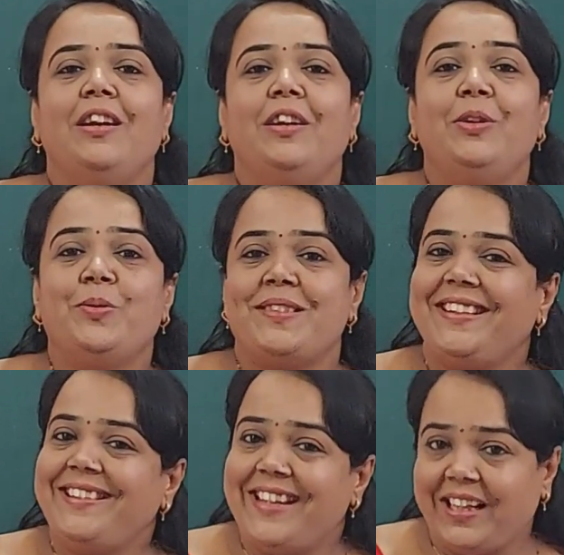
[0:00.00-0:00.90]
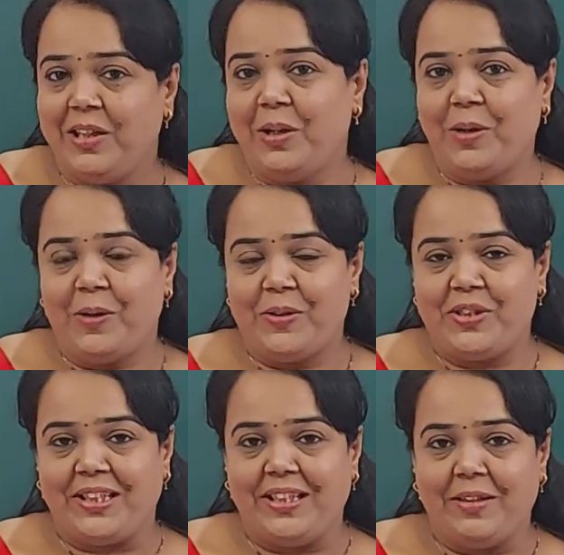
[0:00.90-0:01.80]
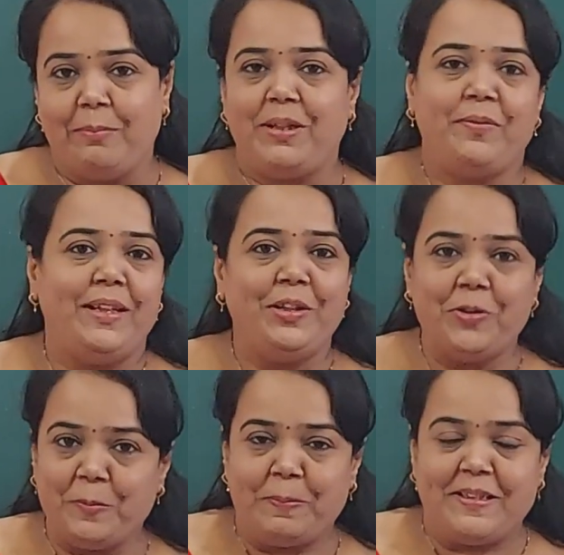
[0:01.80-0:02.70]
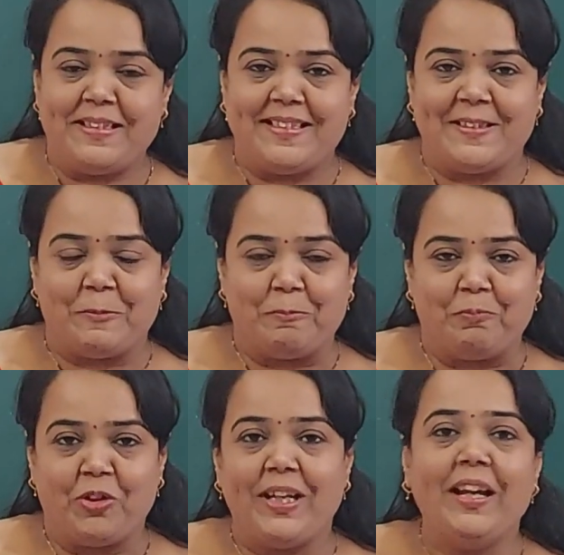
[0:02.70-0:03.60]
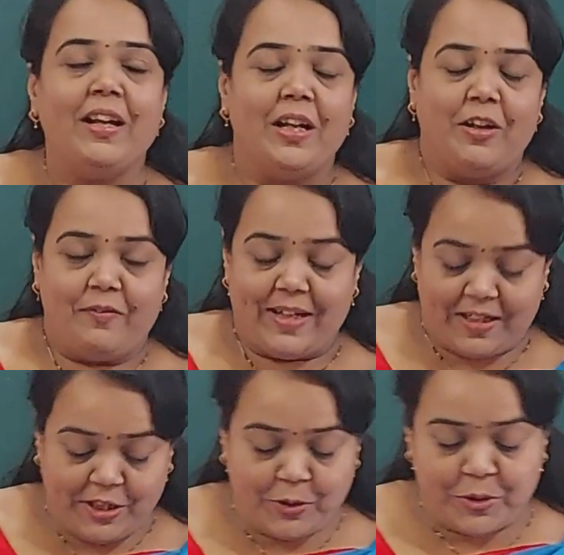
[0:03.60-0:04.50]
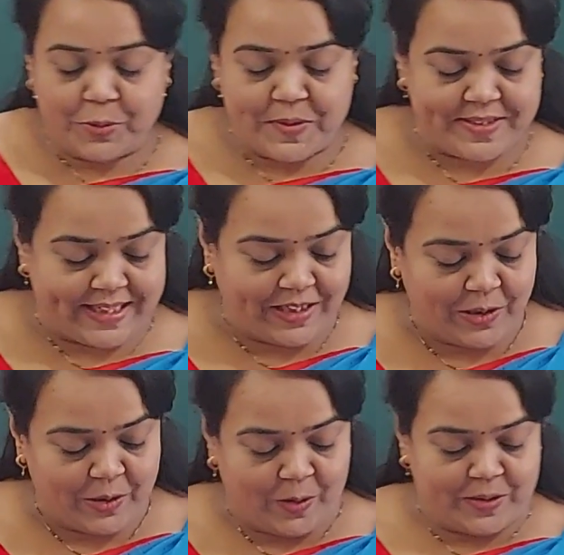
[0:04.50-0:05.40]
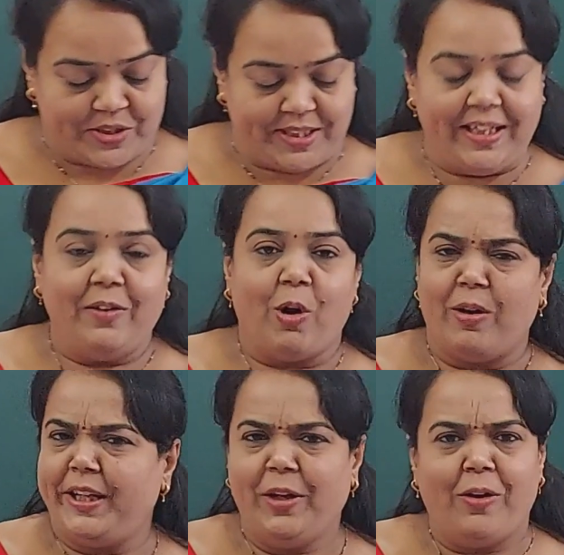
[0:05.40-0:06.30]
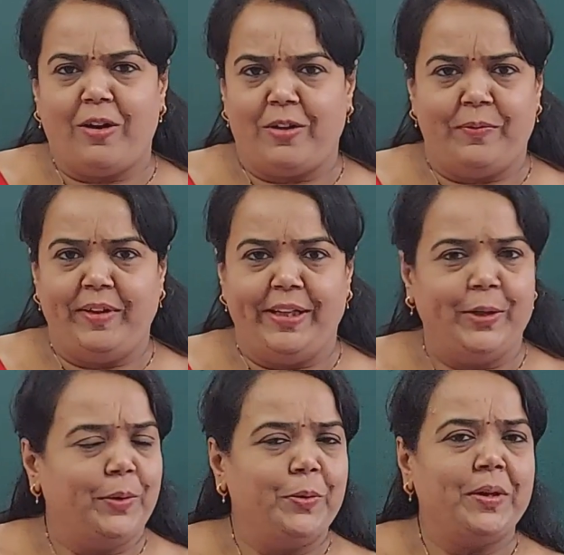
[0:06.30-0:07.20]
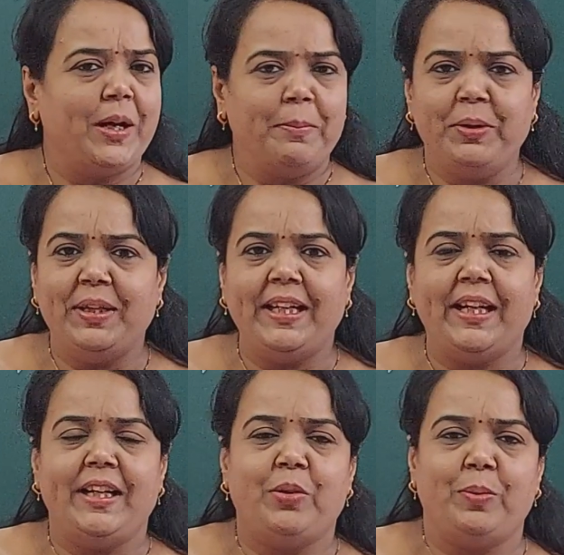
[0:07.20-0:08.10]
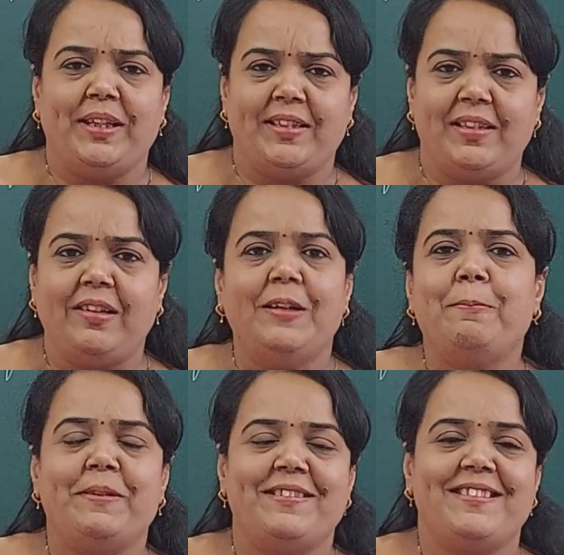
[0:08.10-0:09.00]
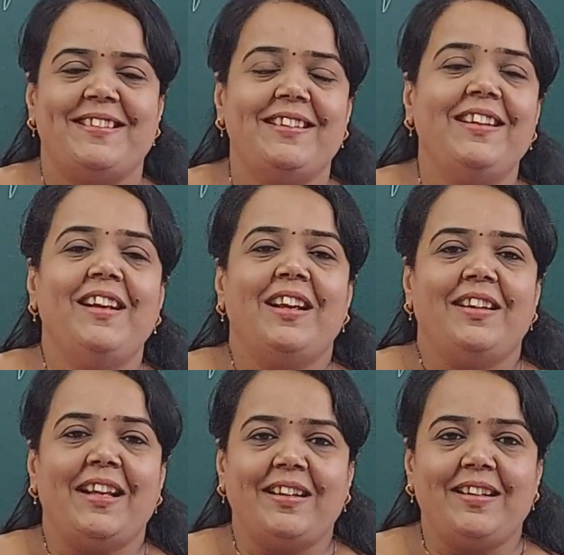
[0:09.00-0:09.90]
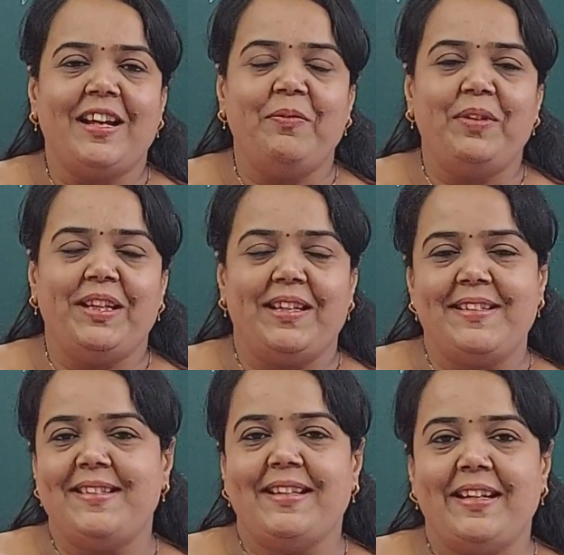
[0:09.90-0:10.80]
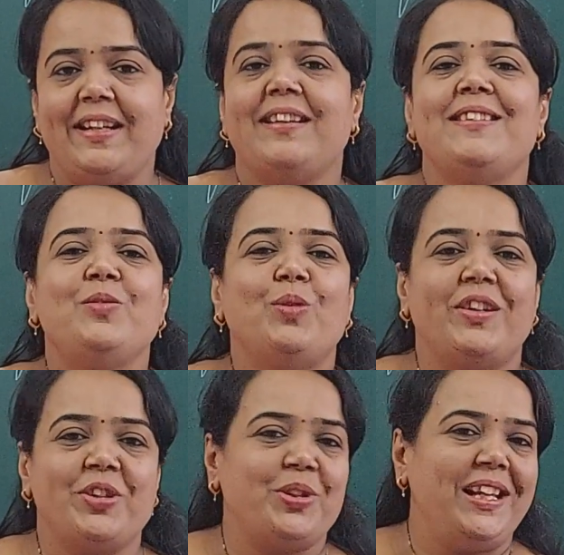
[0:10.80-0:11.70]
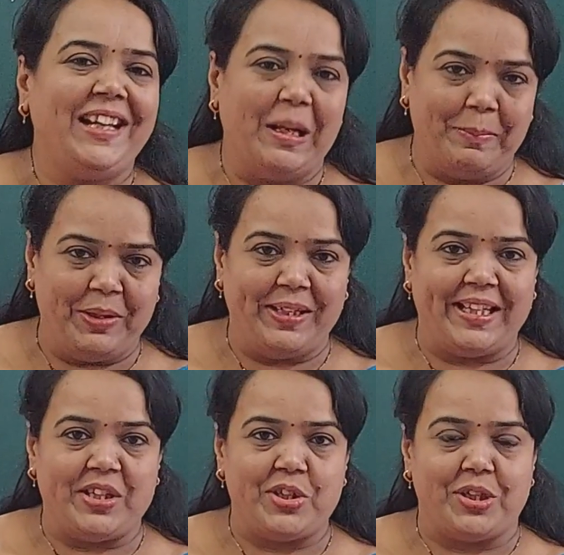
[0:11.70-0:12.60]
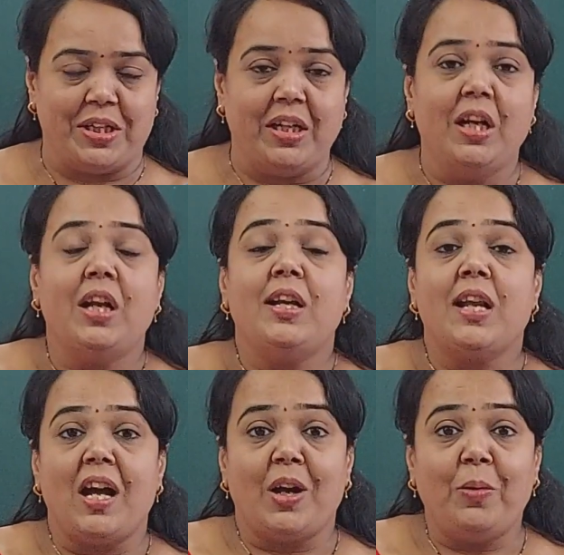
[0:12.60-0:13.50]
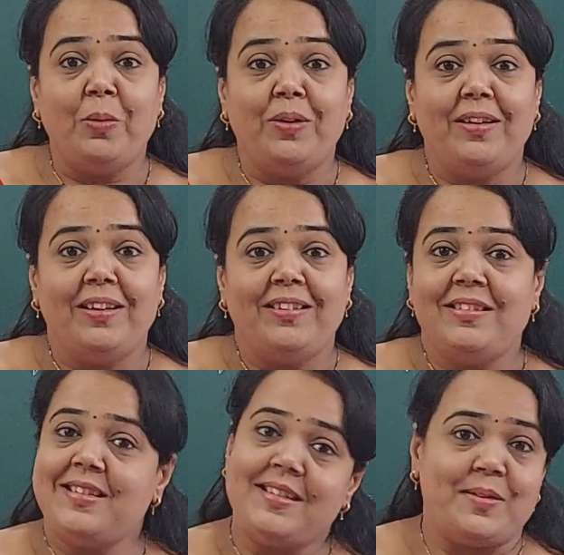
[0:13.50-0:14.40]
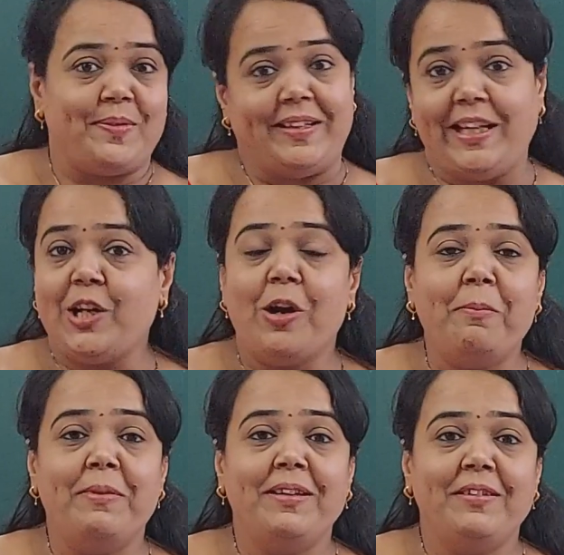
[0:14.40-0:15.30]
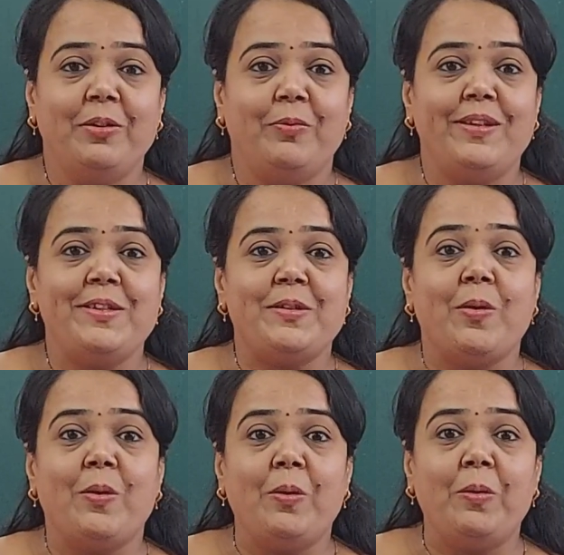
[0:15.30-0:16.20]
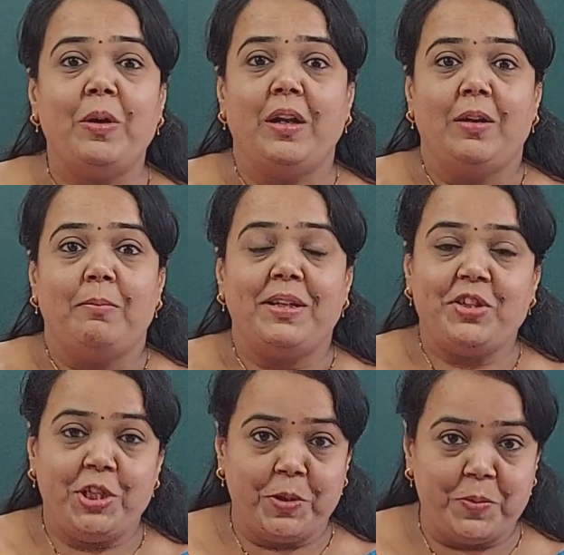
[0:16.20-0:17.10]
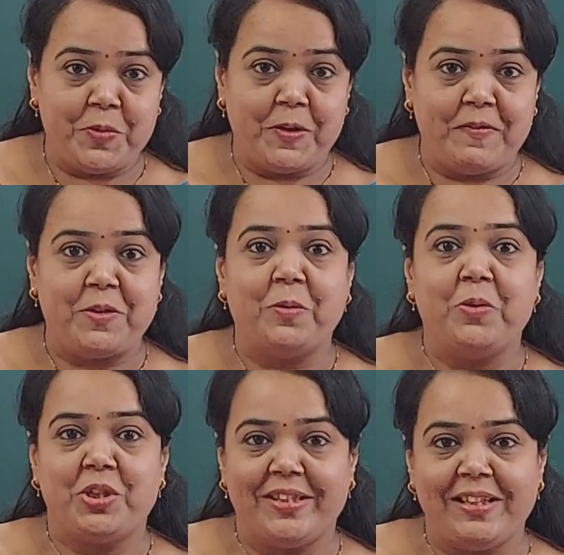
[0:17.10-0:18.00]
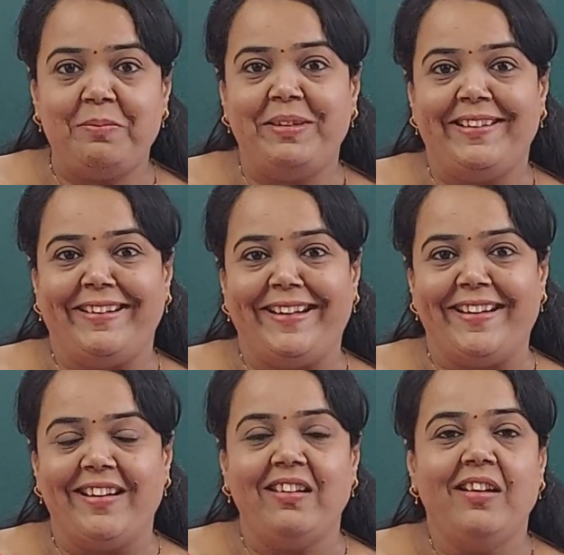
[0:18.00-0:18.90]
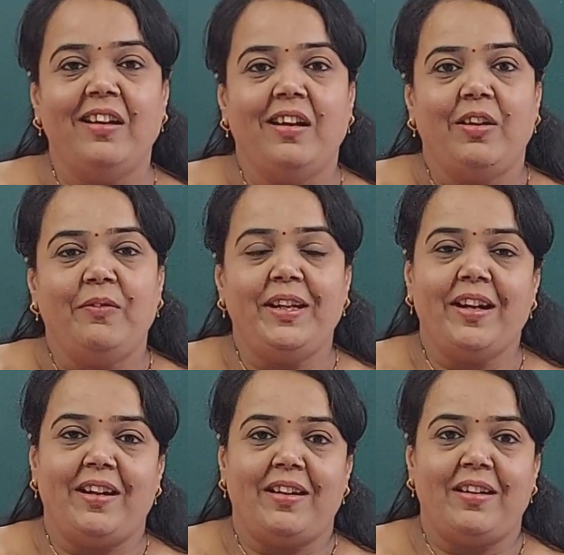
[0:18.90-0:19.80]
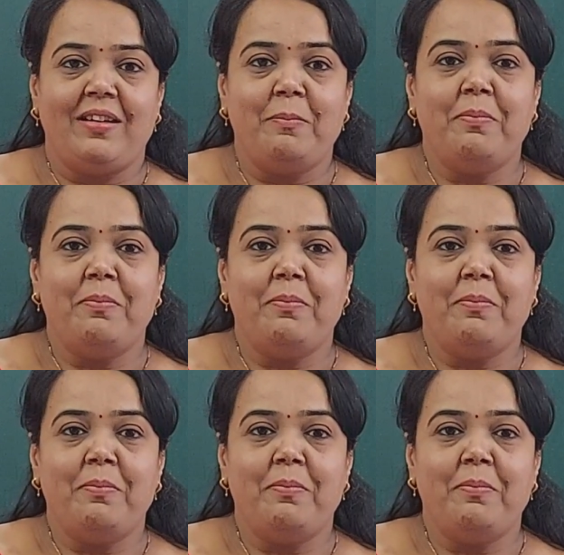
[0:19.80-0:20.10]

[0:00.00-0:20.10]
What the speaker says: using technology between two persons. Okay, when you use technology, audio or video to communicate with the third person, that time we can say it is virtual communication. Now, this is very common. With so much use of social media, we are